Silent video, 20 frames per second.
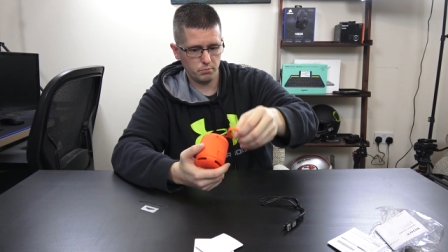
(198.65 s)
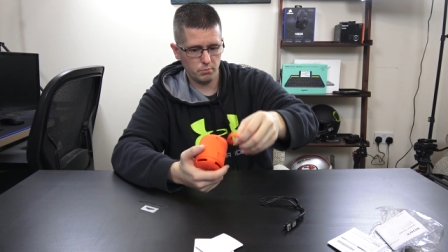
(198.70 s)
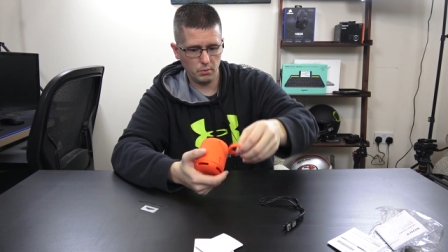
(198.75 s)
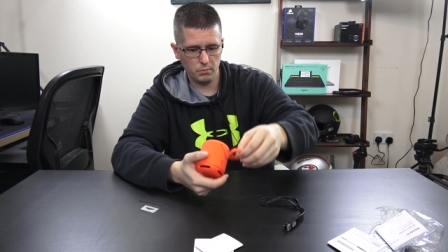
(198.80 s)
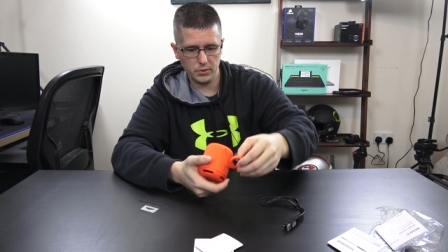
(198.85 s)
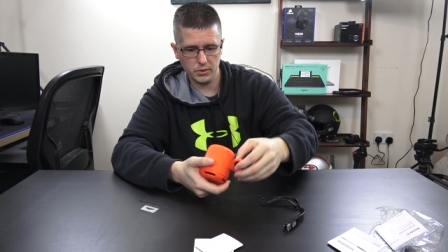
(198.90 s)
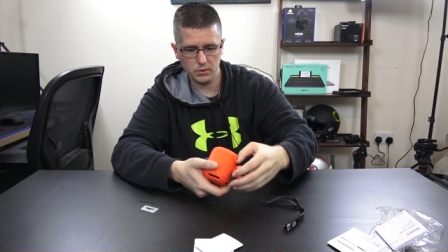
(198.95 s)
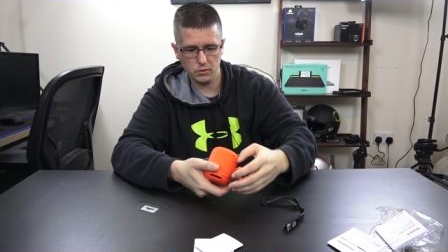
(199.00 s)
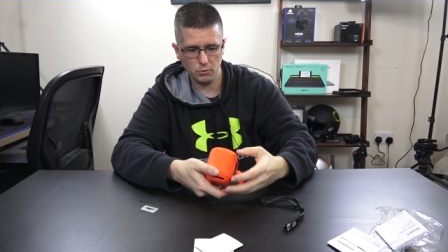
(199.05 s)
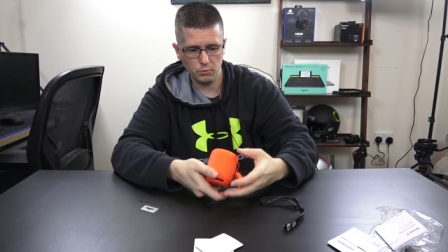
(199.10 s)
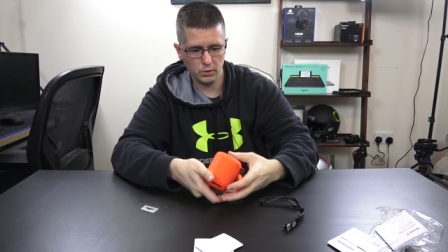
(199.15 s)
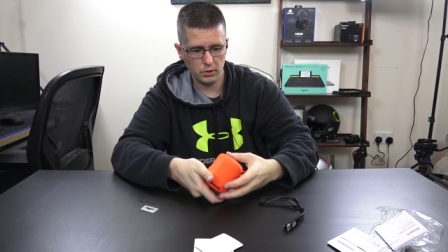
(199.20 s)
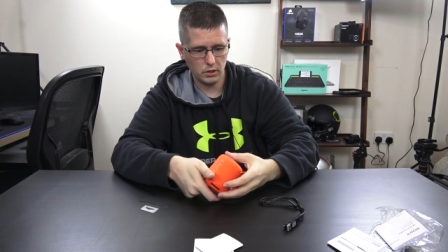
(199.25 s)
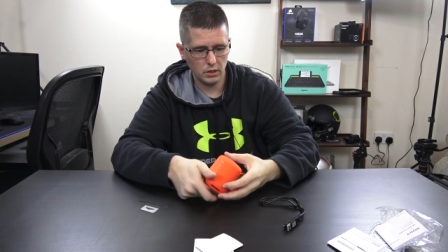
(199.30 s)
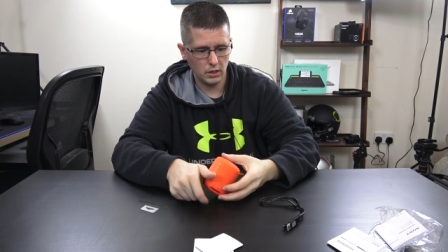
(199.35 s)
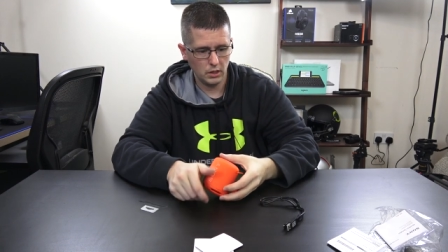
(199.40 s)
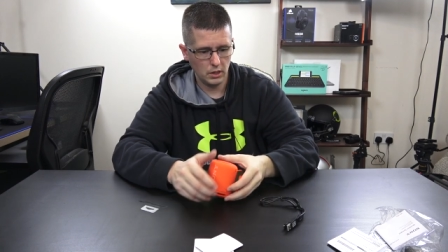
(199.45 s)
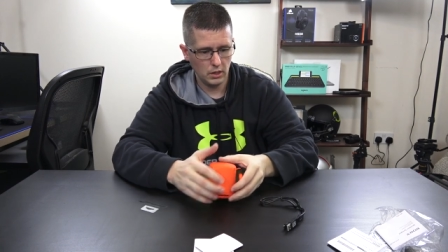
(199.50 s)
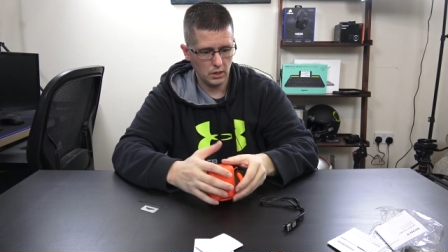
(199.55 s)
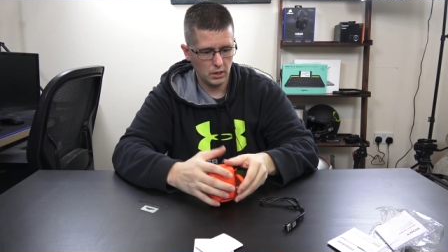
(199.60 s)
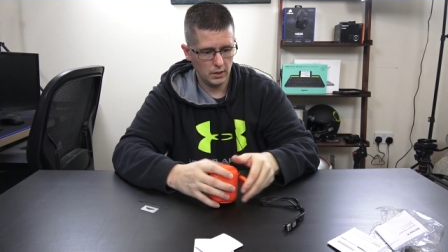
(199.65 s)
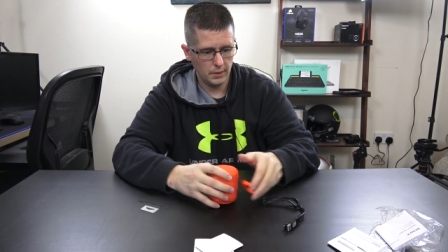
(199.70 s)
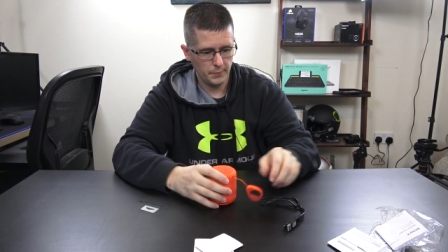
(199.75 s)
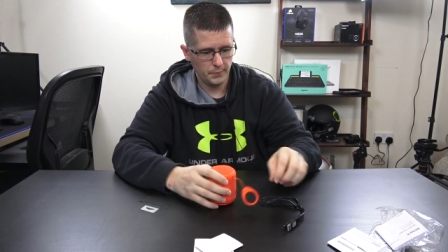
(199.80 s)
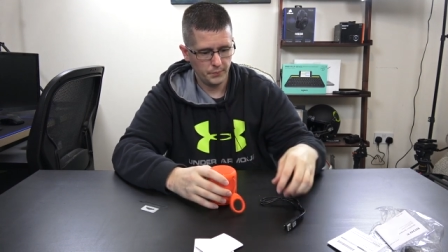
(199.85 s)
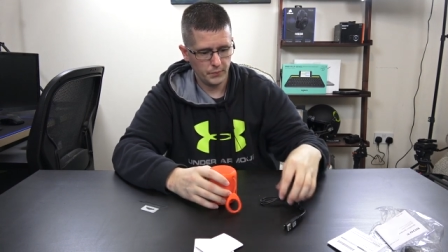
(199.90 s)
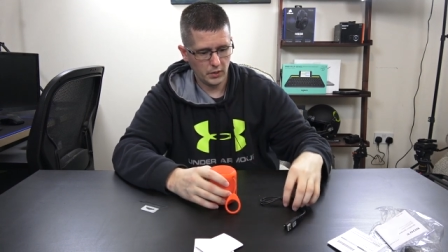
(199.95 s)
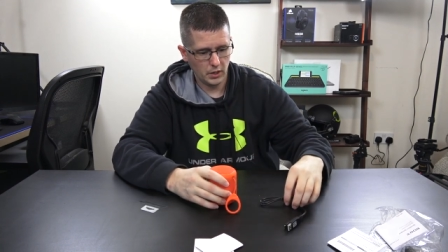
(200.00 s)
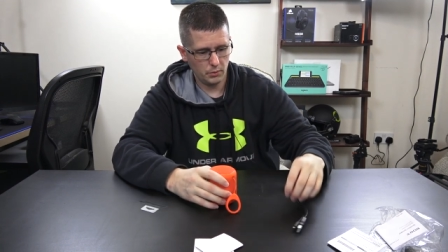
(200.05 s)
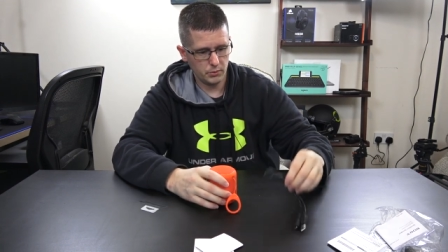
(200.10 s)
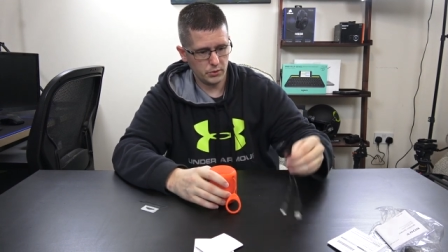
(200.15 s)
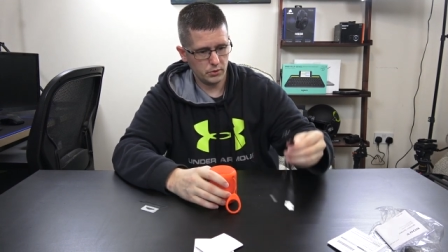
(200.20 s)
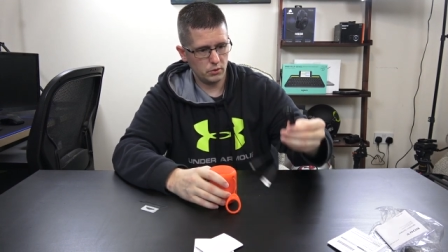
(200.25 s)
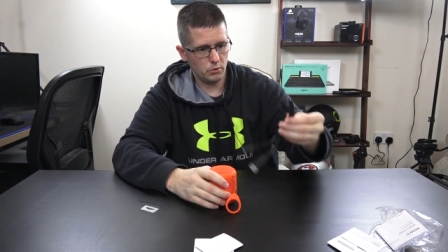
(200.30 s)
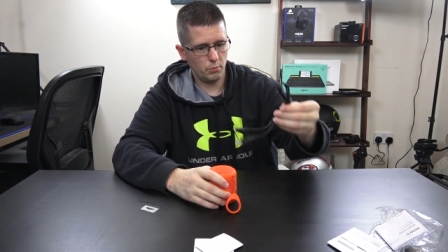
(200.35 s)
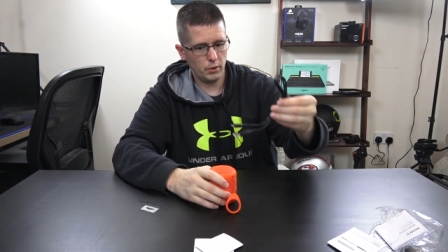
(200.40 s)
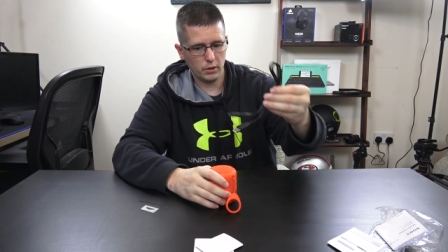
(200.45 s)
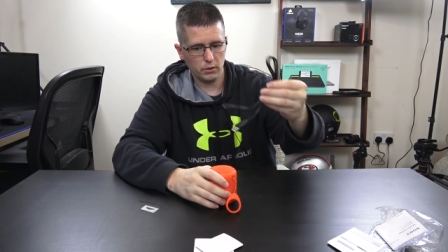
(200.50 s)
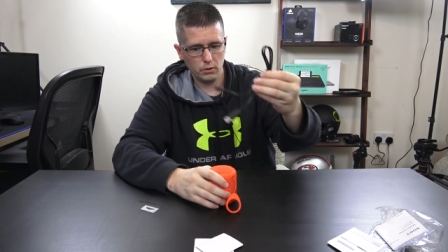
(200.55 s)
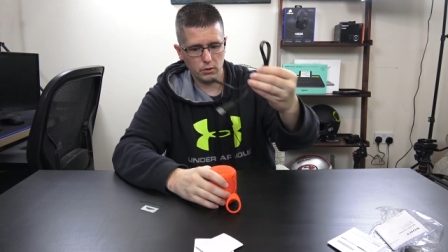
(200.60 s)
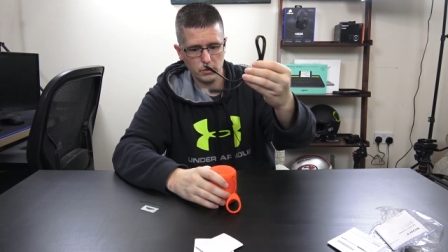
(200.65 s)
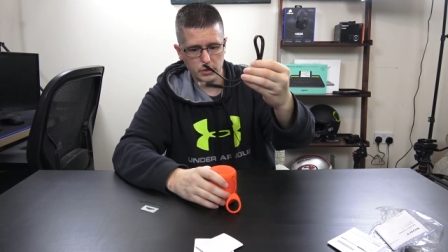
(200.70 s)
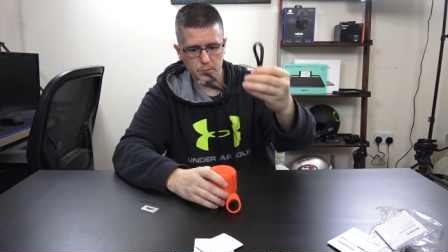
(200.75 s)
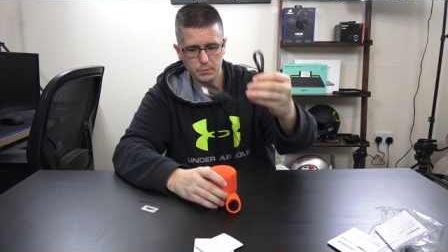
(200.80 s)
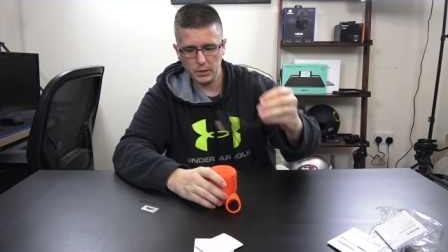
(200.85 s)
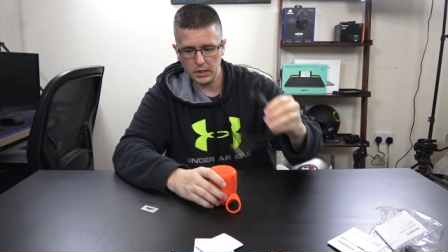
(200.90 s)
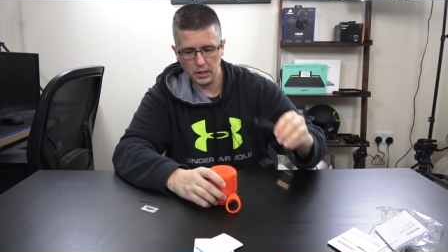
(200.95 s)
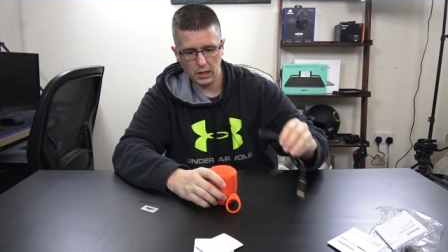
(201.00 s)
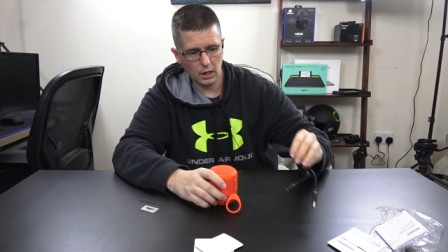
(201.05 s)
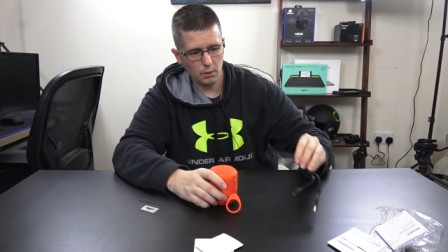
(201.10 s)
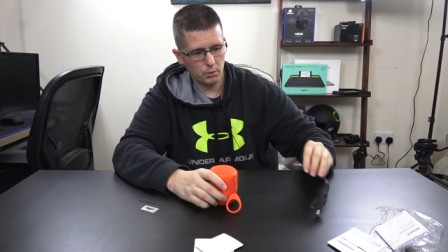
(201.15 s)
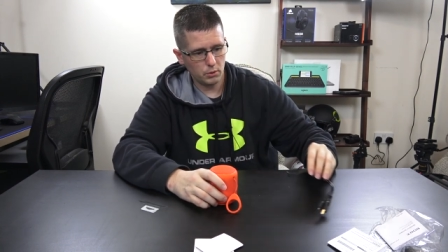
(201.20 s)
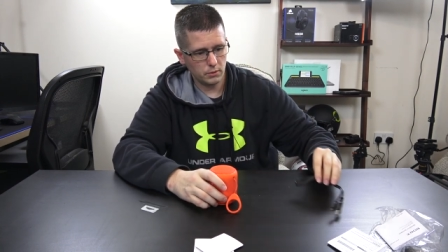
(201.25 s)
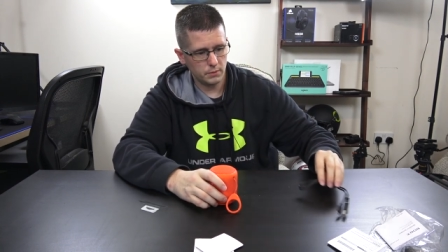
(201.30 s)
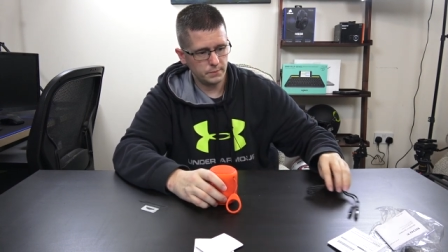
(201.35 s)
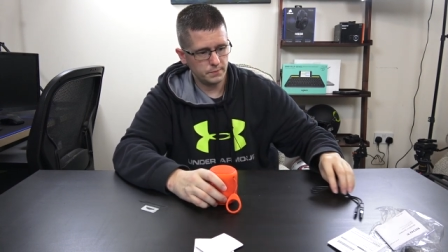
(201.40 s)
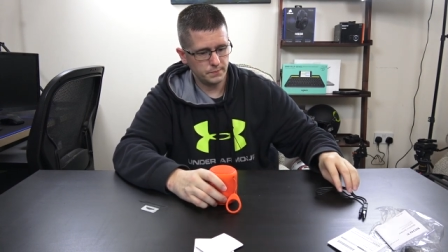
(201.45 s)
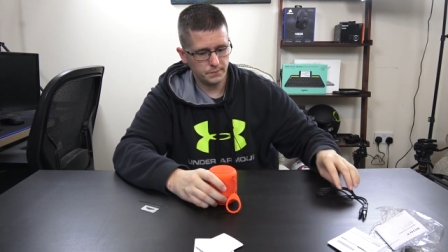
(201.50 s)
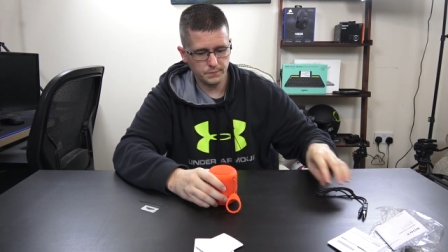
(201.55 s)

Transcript: I'm assuming. comes with your micro USB cable.